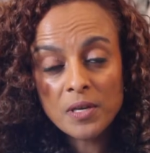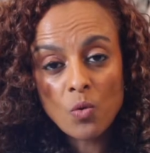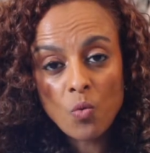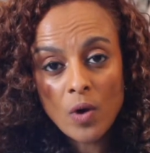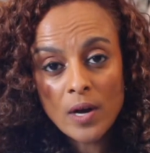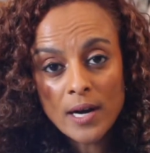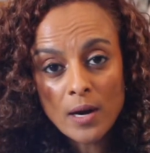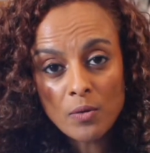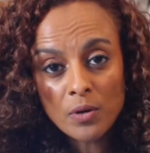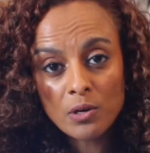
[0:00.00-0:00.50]
a
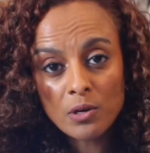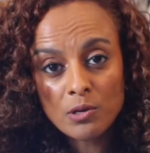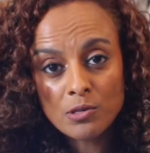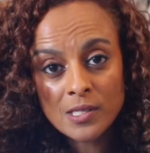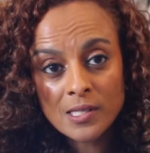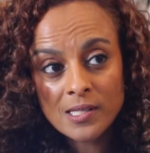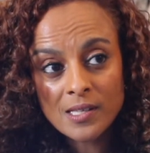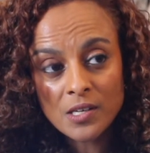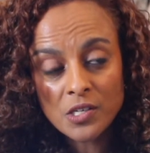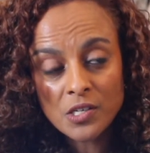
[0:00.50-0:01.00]
1-hour
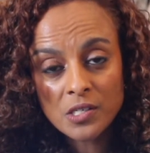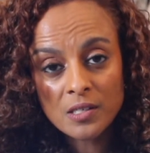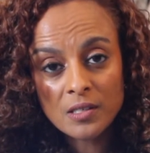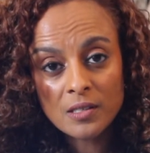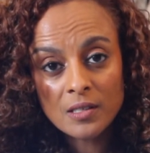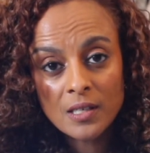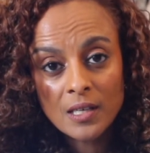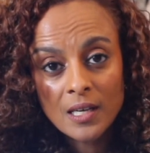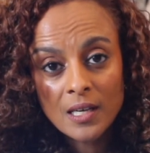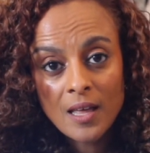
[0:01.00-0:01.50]
coaching
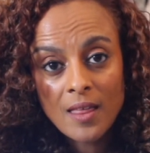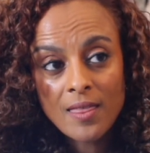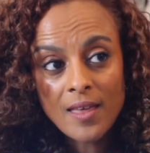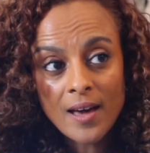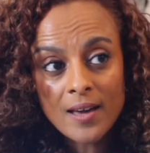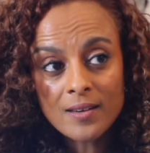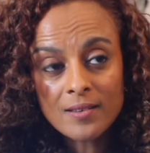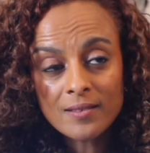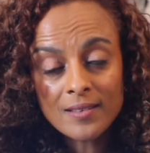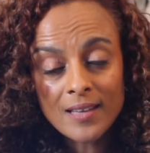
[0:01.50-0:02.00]
session.
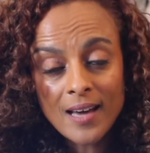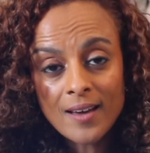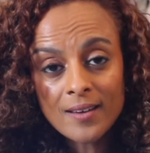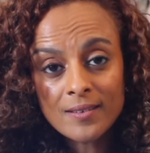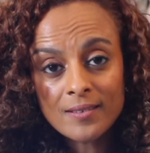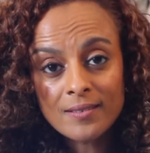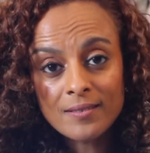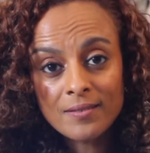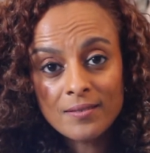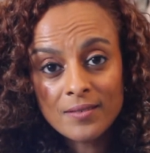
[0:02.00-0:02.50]
That
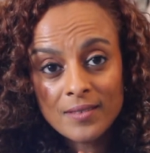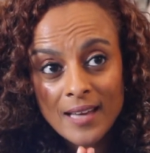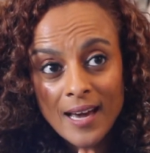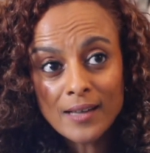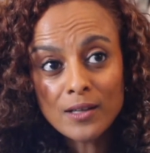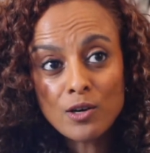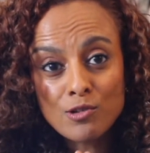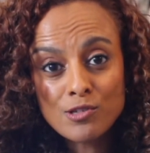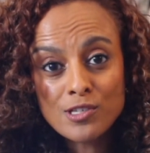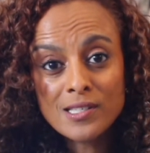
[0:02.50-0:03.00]

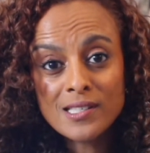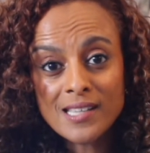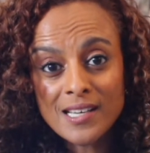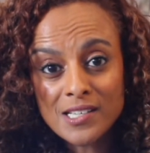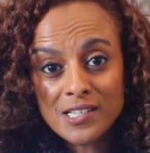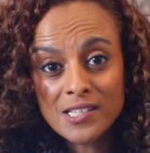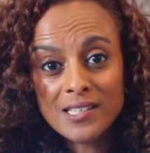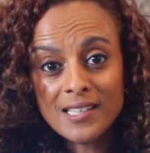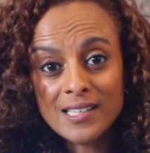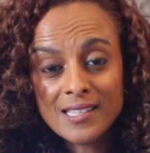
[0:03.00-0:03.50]
coaching
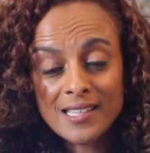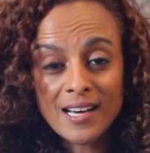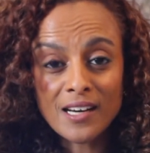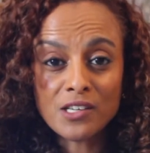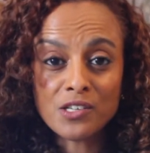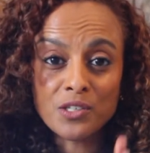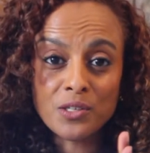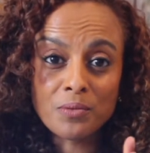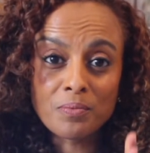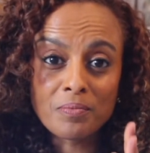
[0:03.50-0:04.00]
session is
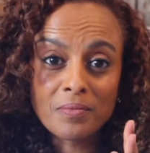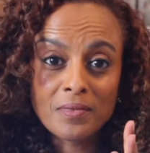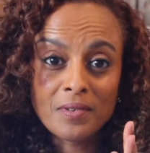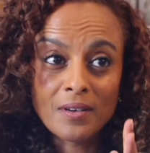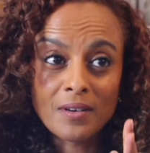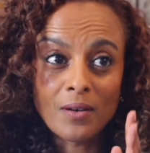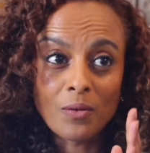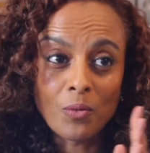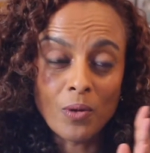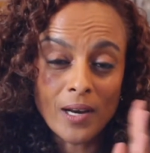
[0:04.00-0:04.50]
actually
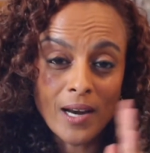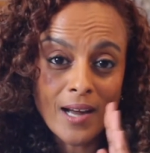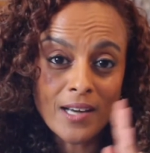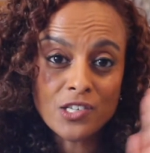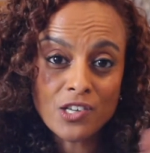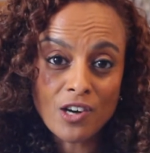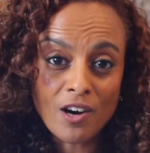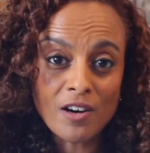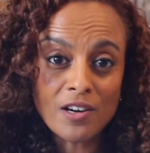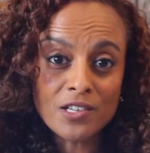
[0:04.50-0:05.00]
what I
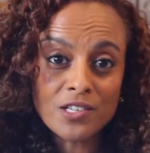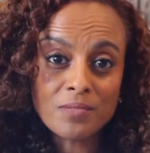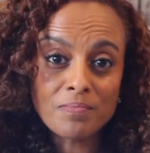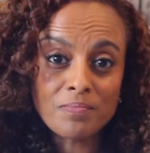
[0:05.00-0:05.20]
charge